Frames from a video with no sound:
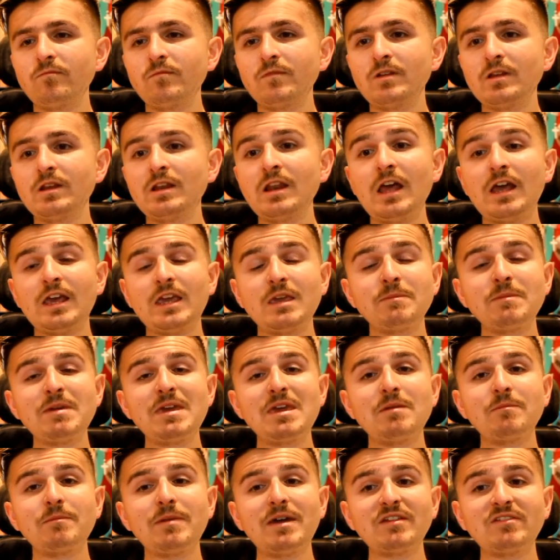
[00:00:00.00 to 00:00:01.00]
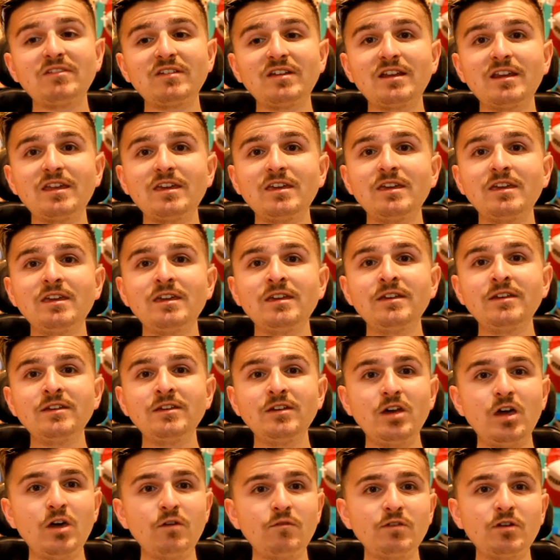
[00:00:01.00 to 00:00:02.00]
Lucky me, basically.
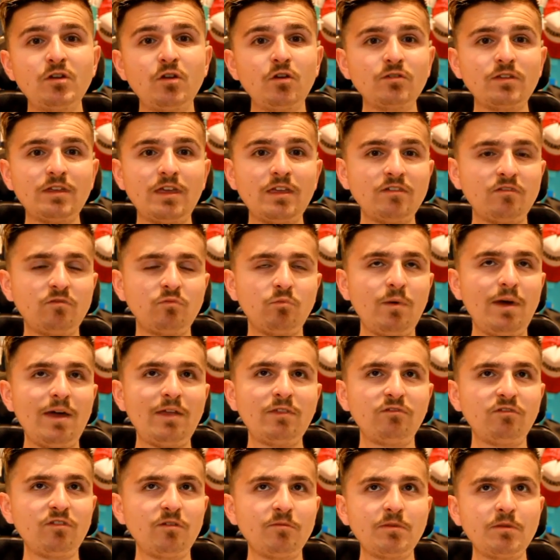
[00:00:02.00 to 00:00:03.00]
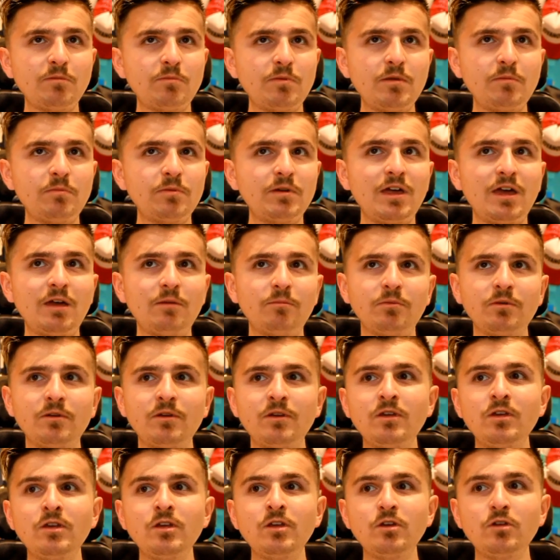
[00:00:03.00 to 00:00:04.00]
Over lockdown, just wound so many people up
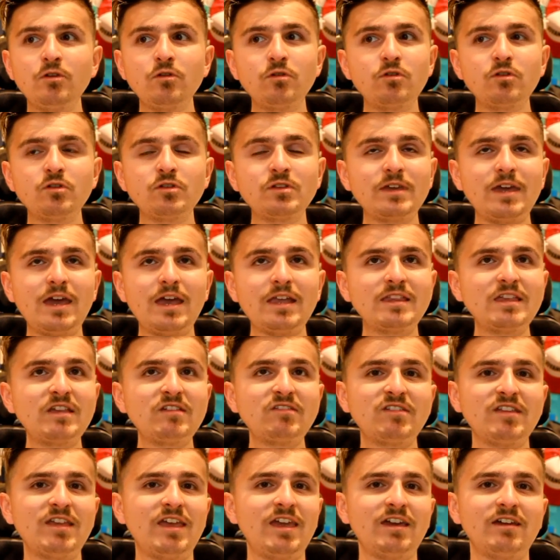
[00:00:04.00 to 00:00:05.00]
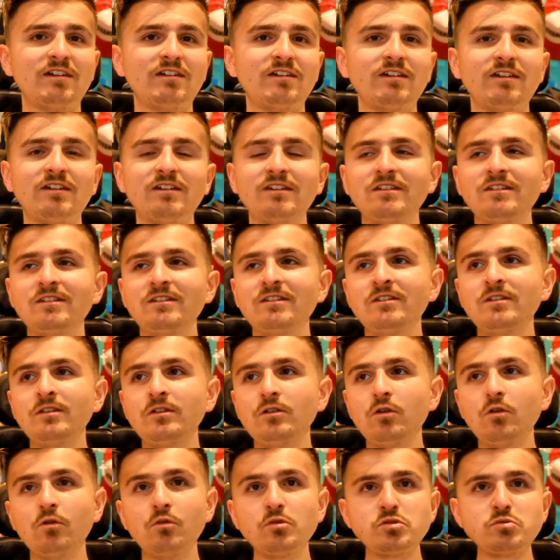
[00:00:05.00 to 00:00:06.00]
who couldn't get a decent haircut
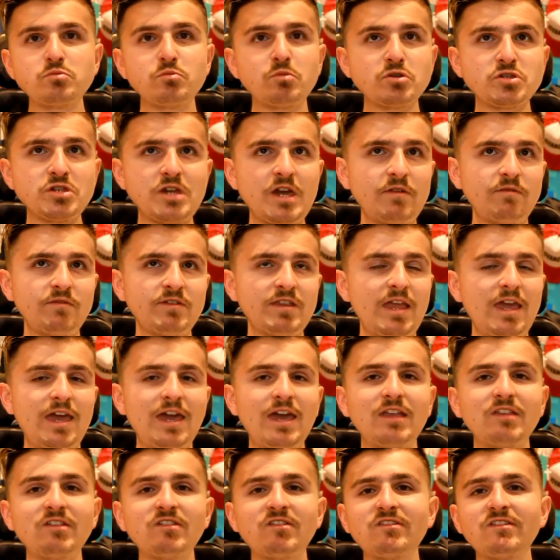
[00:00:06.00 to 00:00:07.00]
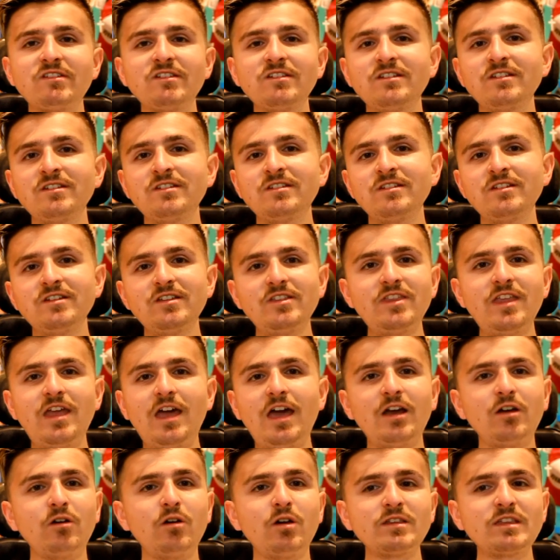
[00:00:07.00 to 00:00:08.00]
or were shaving their heads. No,
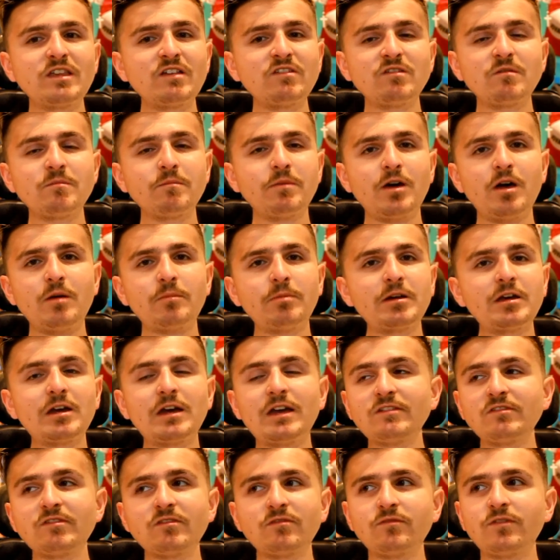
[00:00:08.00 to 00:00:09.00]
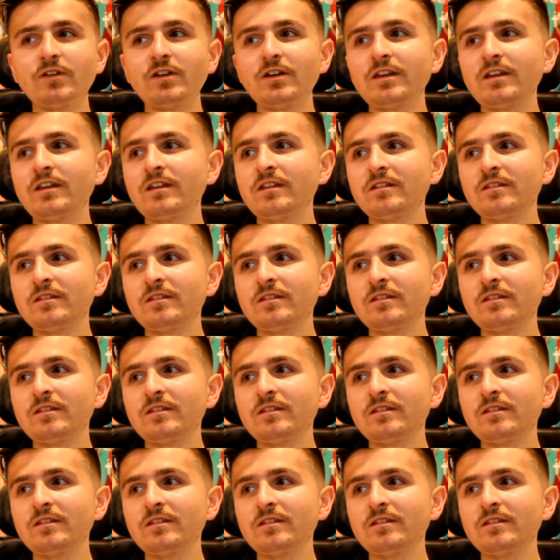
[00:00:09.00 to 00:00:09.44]
I got a decent barber, guys, it's fine.